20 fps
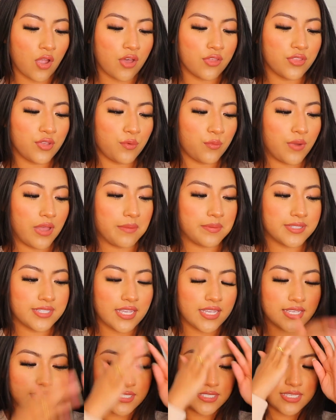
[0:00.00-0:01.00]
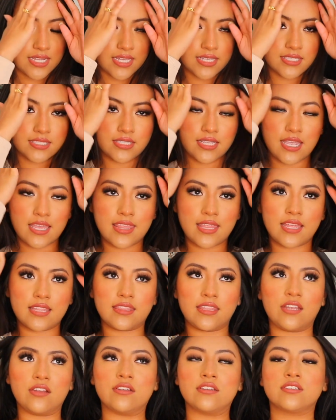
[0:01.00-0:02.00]
On the website, it does say that
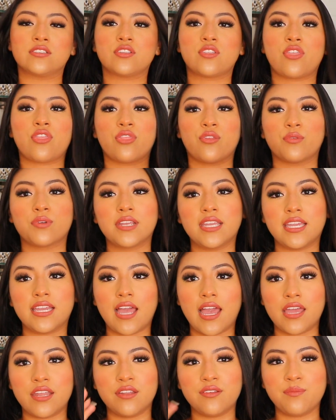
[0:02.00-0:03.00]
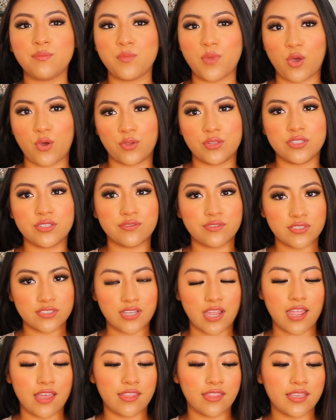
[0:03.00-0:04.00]
there's 3 kind of modes of
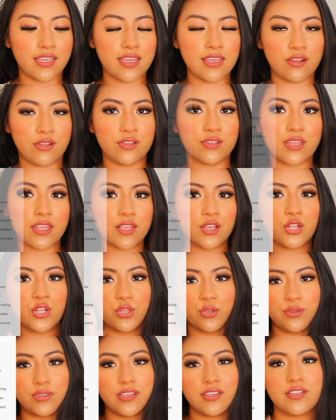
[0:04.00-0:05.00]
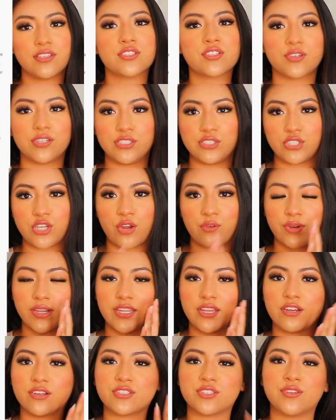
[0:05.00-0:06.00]
styling it. I'll include like a screenshot right
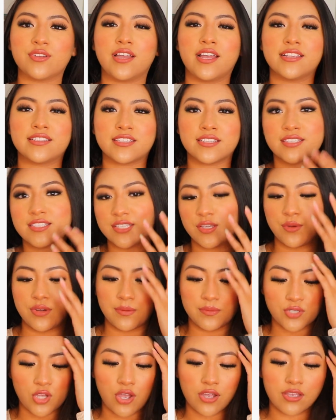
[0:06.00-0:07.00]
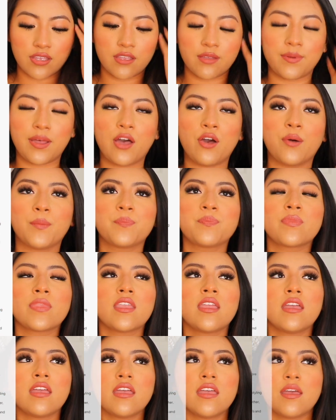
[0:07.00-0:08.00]
here so you guys can see what I'm talking about.
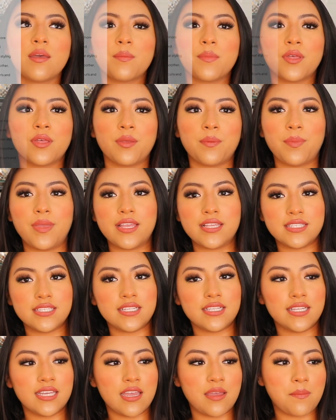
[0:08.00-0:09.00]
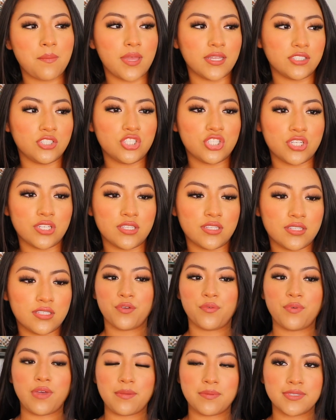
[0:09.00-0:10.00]
But basically it mentions the
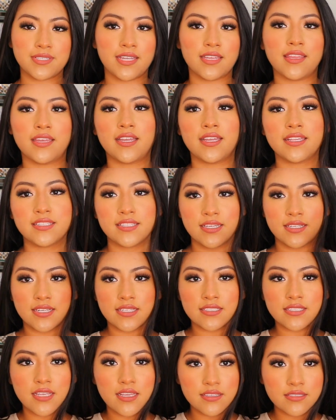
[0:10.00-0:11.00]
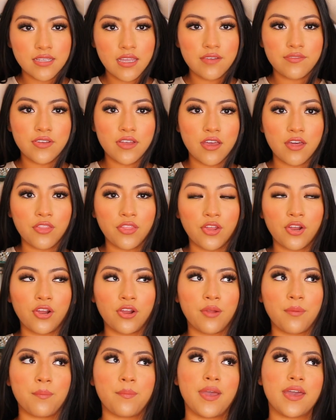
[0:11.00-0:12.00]
website, like I said, it does have
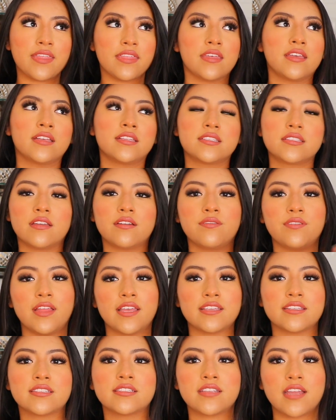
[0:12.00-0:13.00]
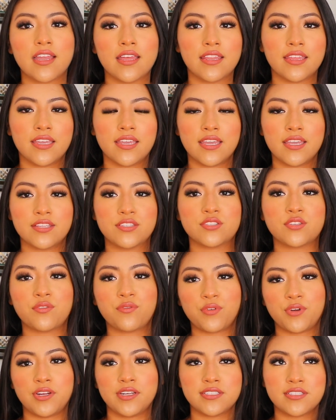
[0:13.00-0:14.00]
other methods of like styling it. So
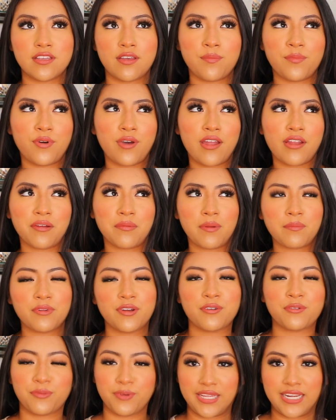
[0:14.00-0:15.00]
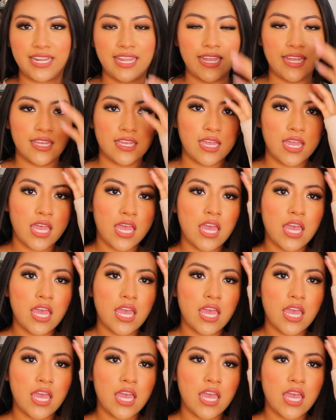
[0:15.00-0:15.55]
for example, I remember reading